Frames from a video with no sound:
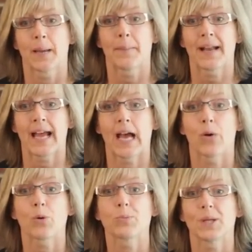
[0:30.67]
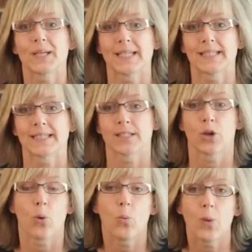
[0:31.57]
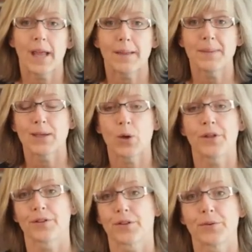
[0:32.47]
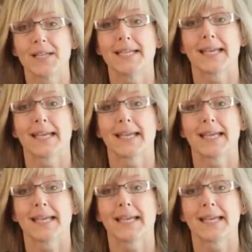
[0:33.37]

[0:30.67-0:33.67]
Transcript: but our plugins go way beyond the 3D